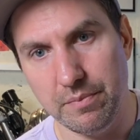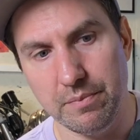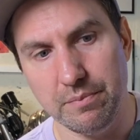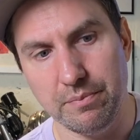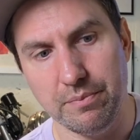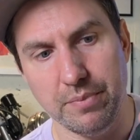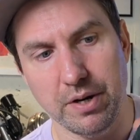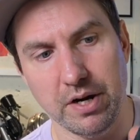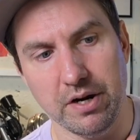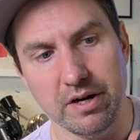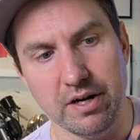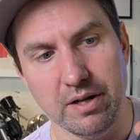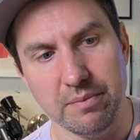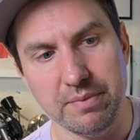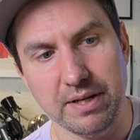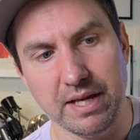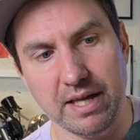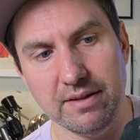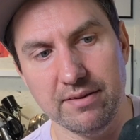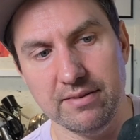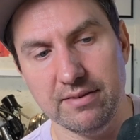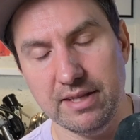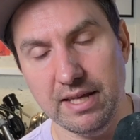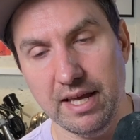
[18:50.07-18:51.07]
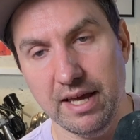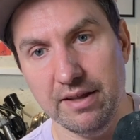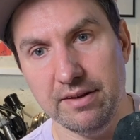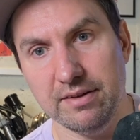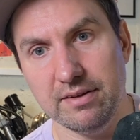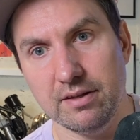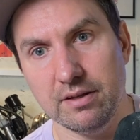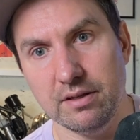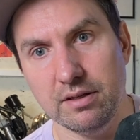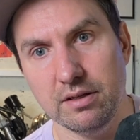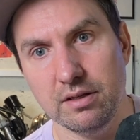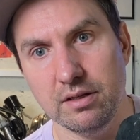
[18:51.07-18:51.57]
buttered up against the
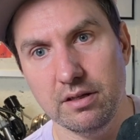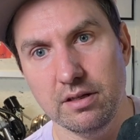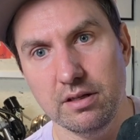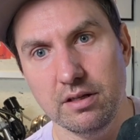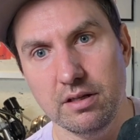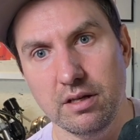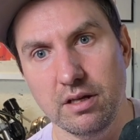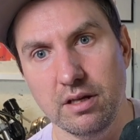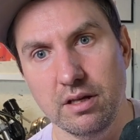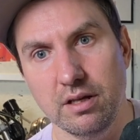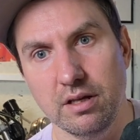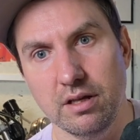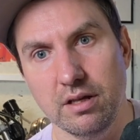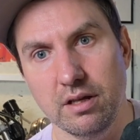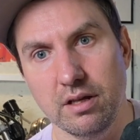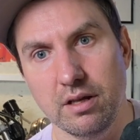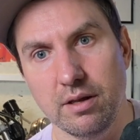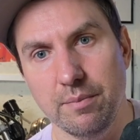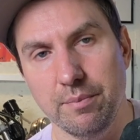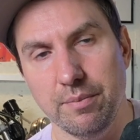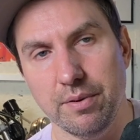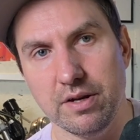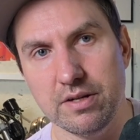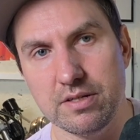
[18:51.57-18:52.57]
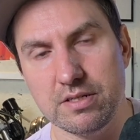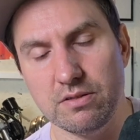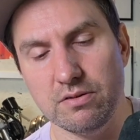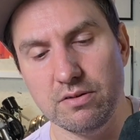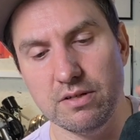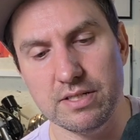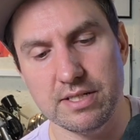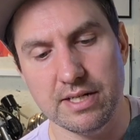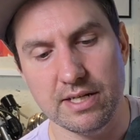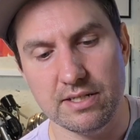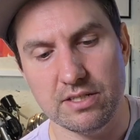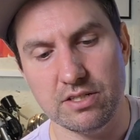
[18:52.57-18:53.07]
end, but as soon
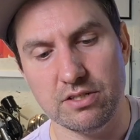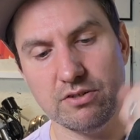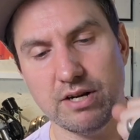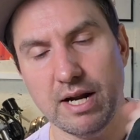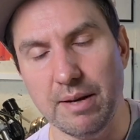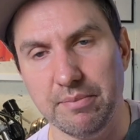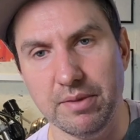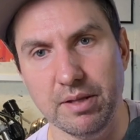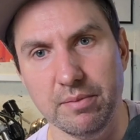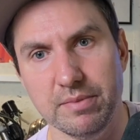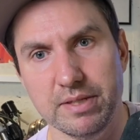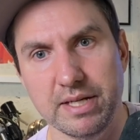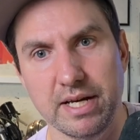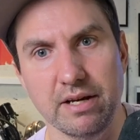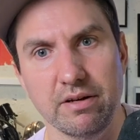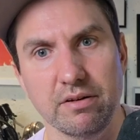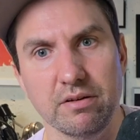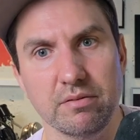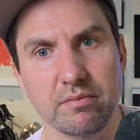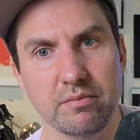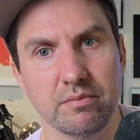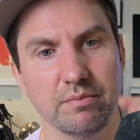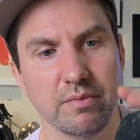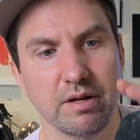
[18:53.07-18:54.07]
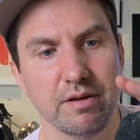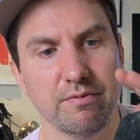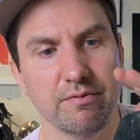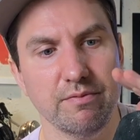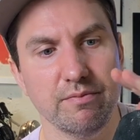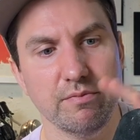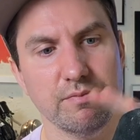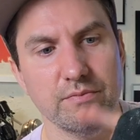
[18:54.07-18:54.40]
as I strap them down, my